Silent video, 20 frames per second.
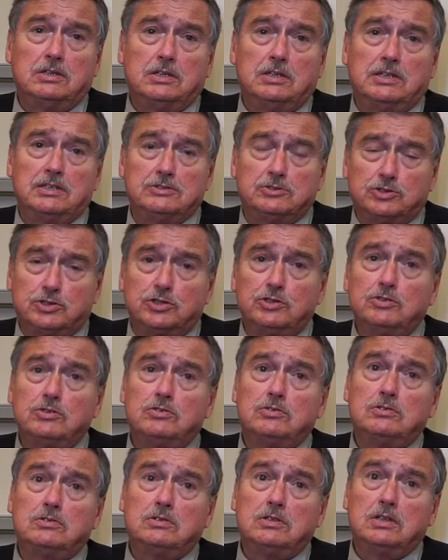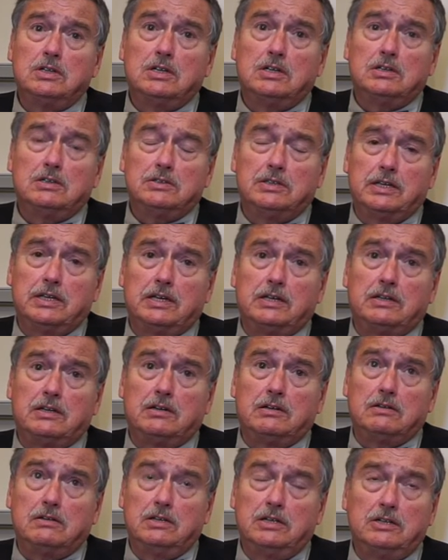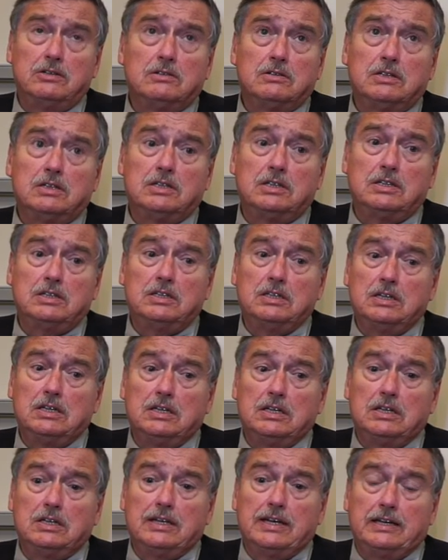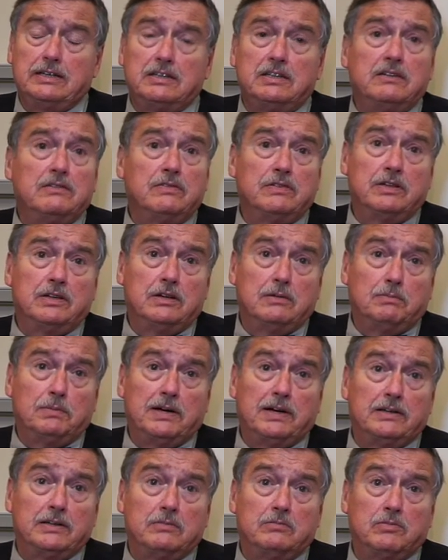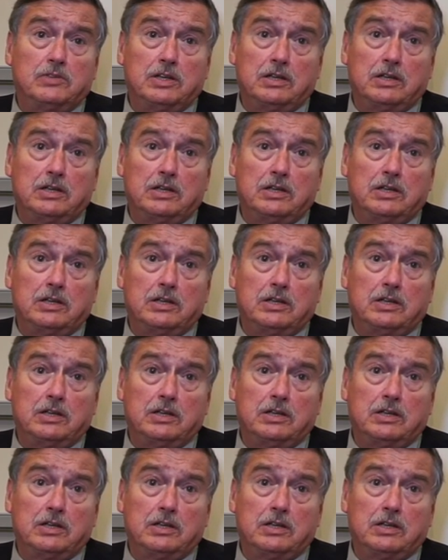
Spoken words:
And two, they had literally had given up on him.